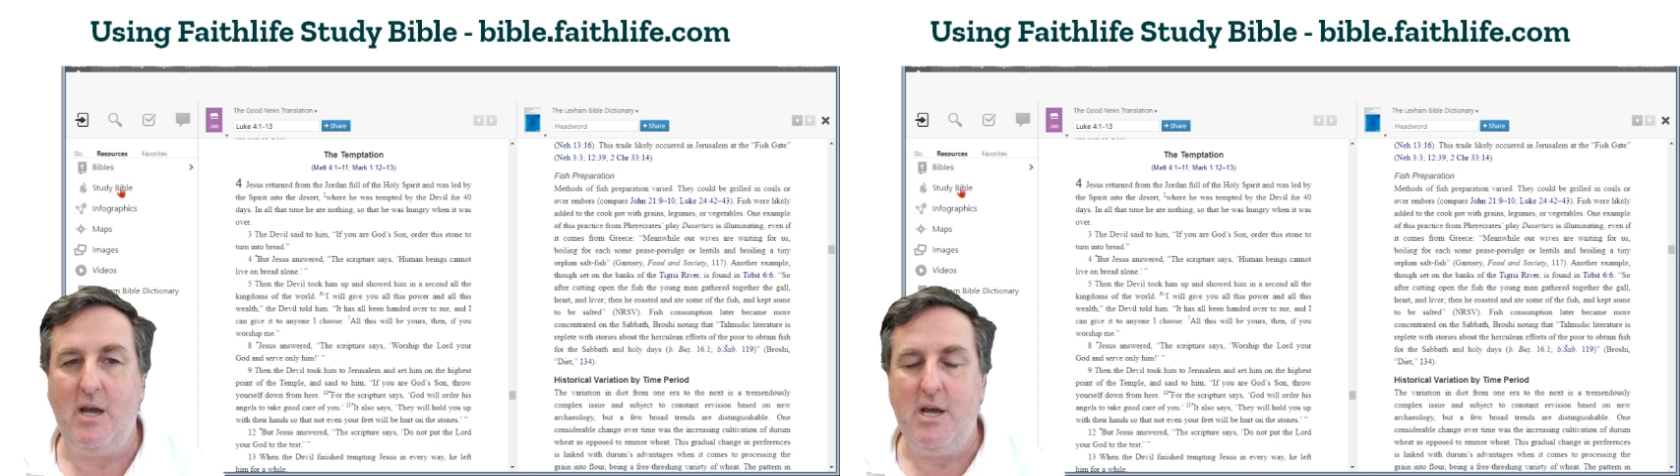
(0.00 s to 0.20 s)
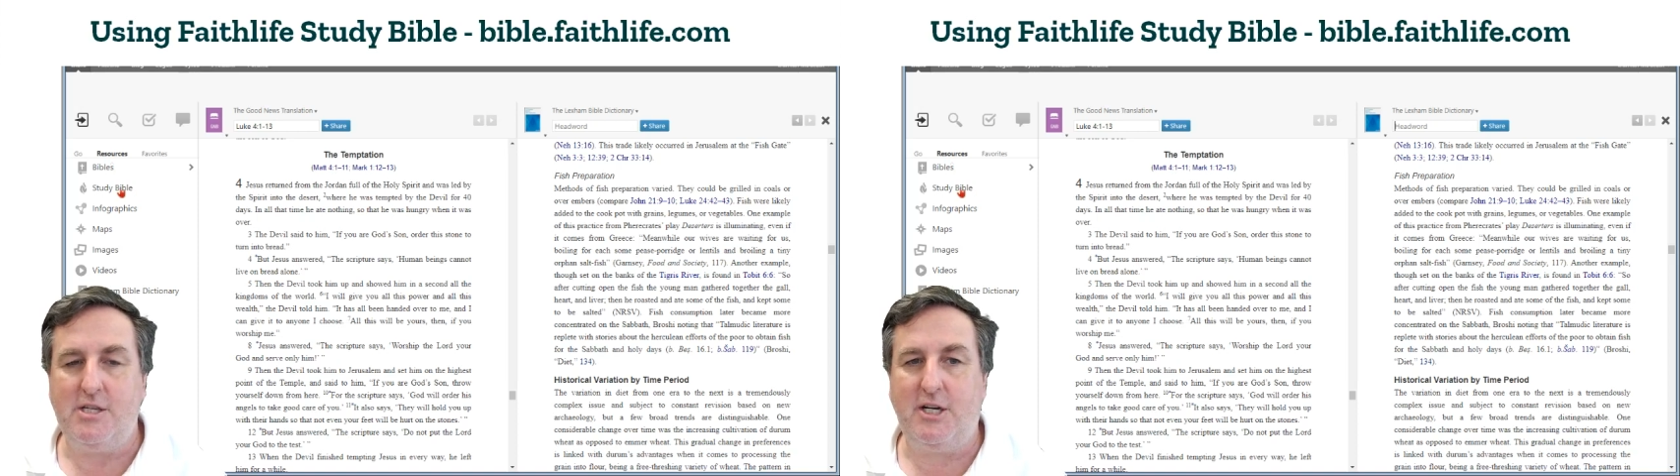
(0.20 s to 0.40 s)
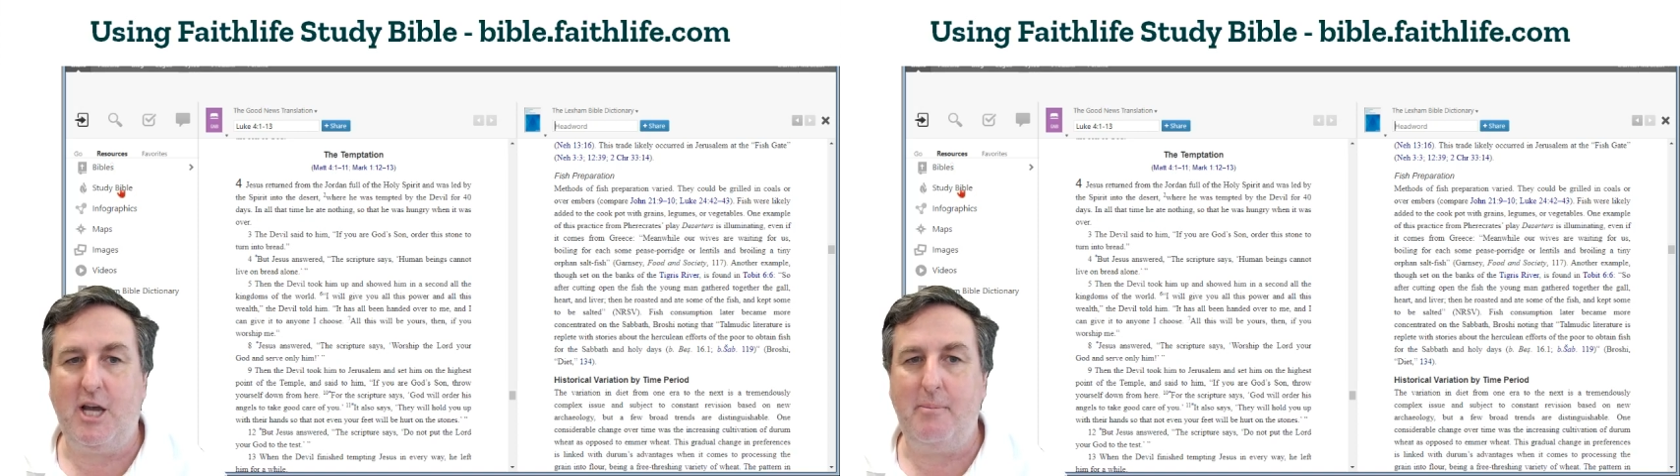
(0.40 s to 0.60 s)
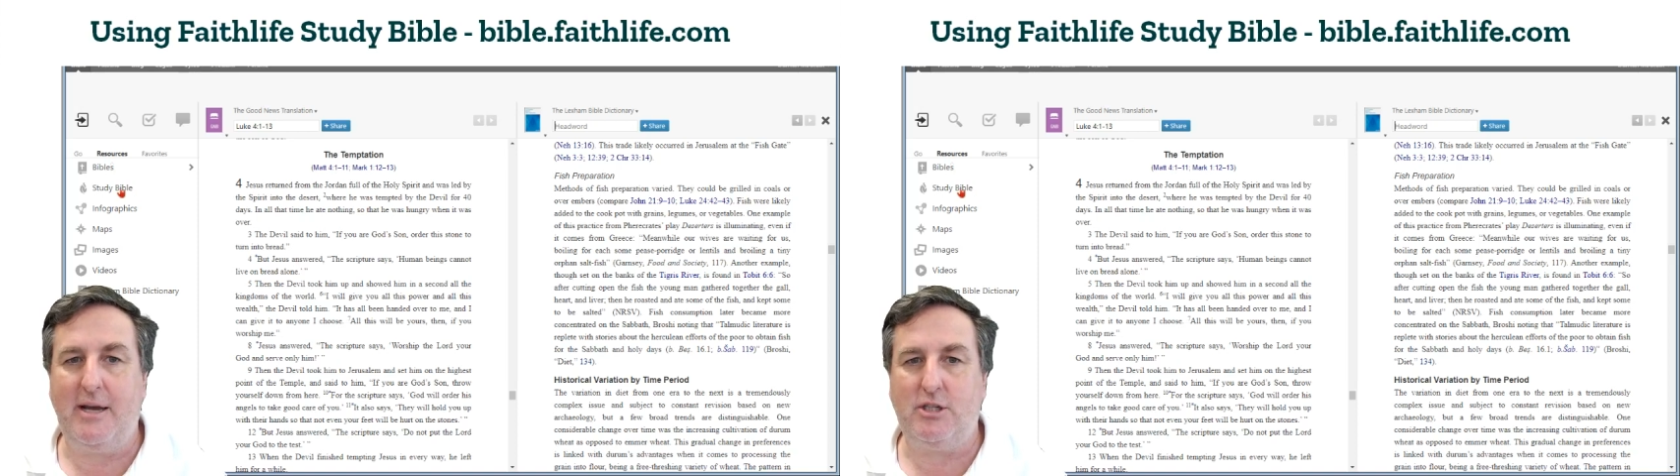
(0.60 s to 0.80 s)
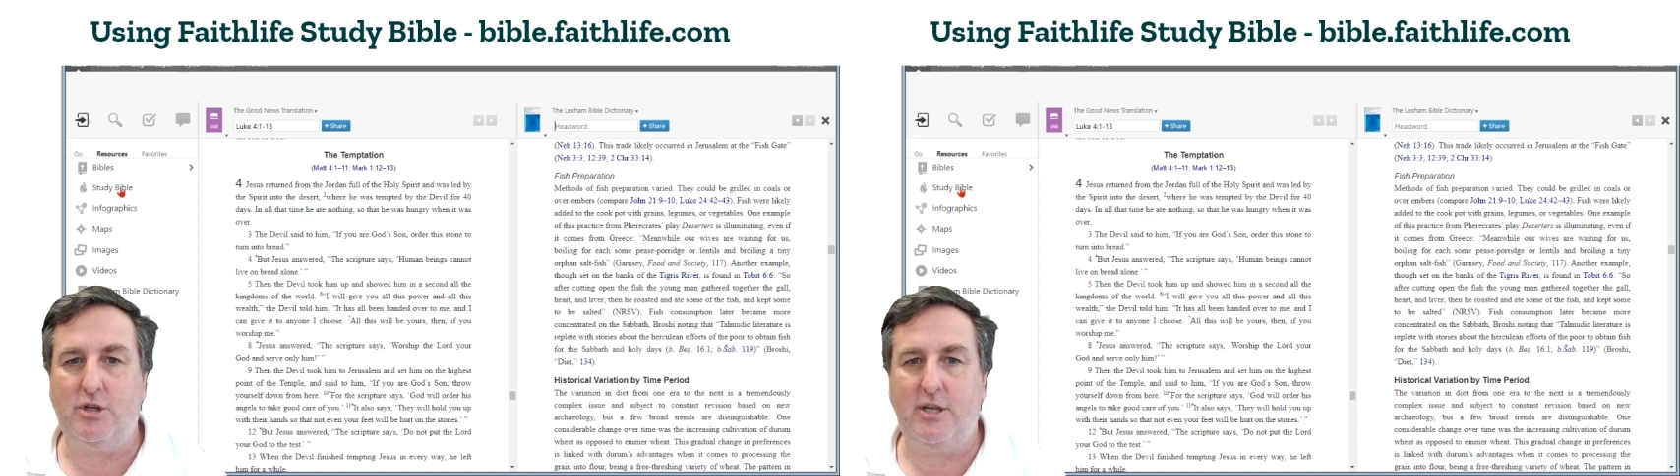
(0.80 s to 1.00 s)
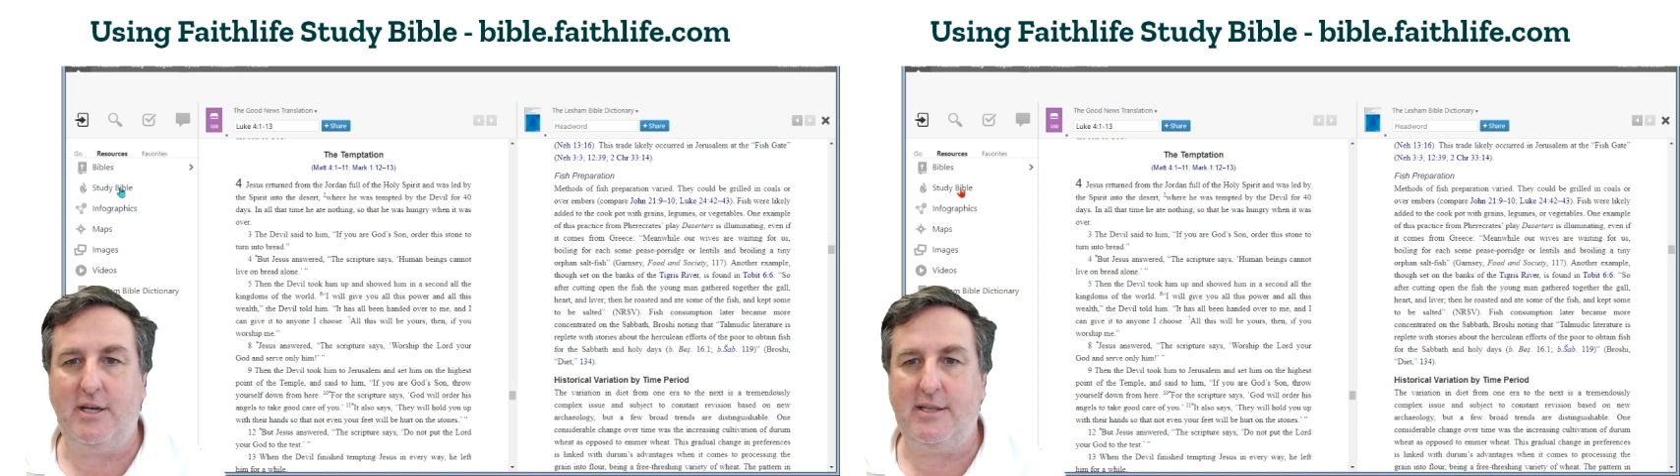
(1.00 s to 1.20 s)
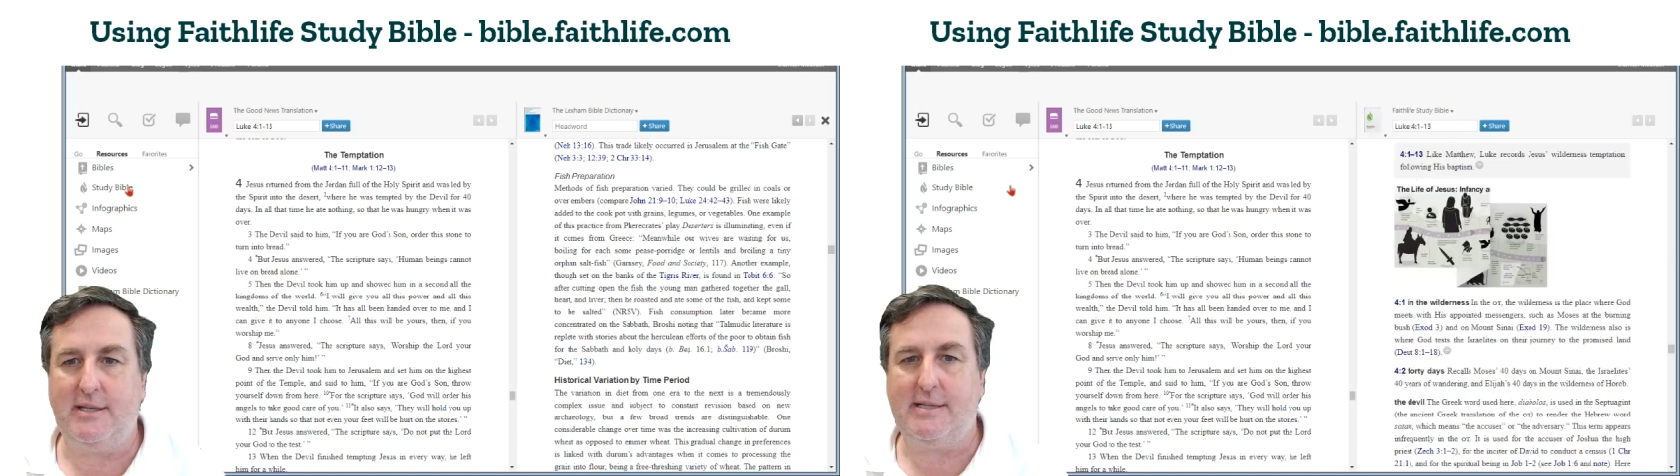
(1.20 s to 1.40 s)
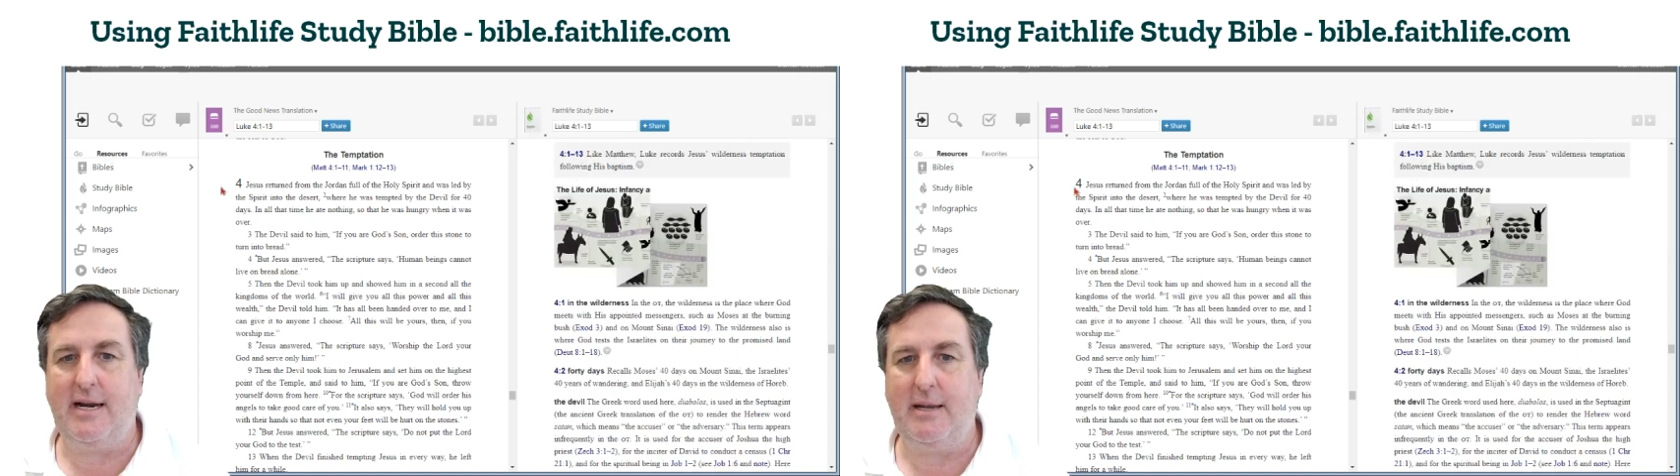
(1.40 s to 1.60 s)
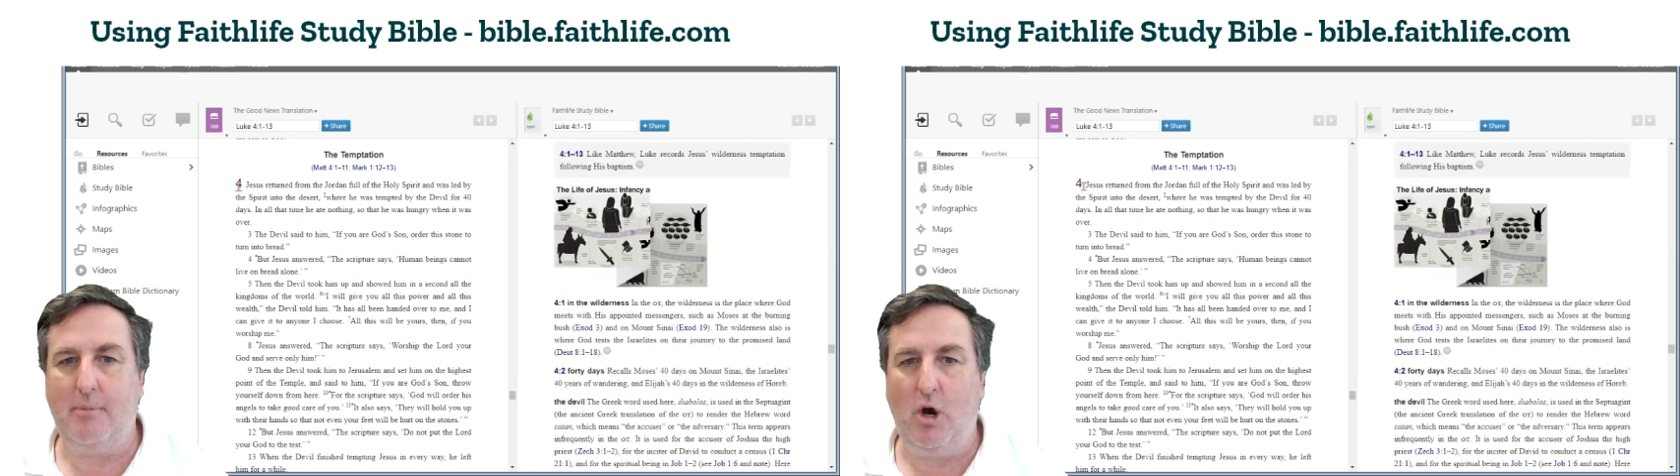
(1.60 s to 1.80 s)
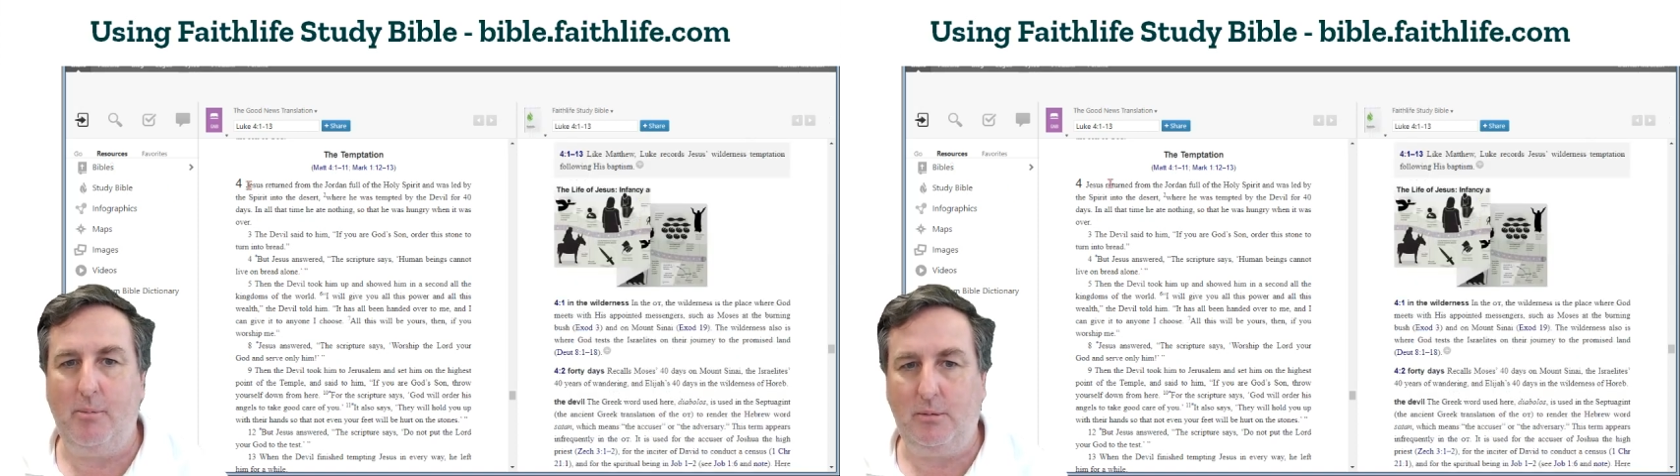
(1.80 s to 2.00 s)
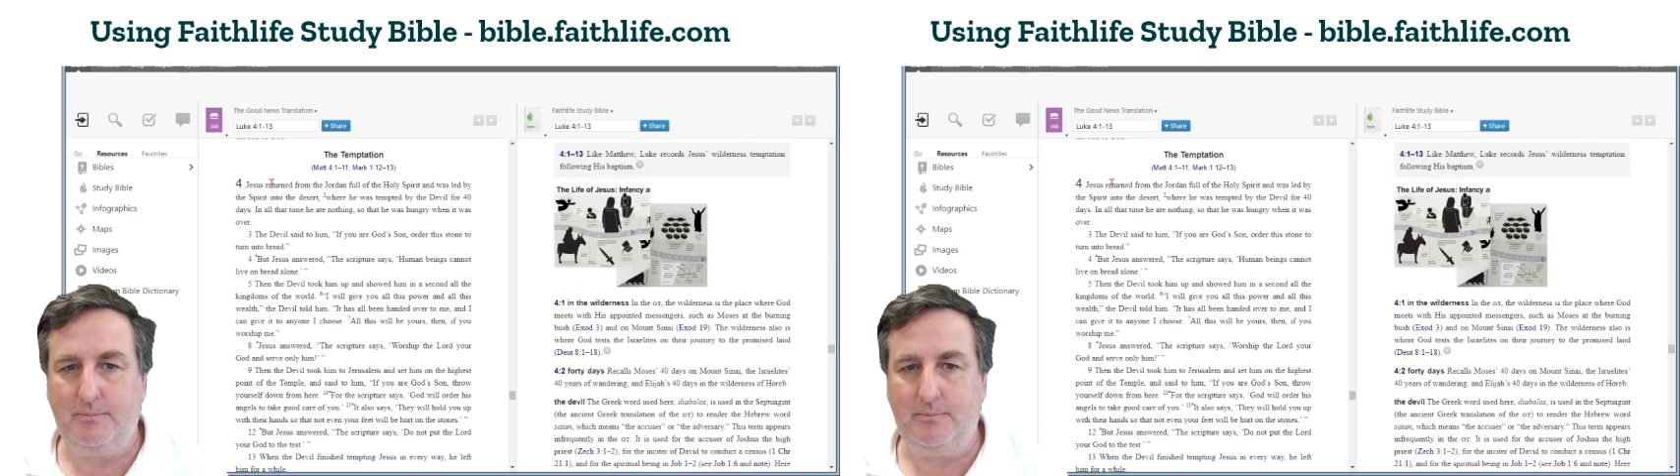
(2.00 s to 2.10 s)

So to go back to the study Bible,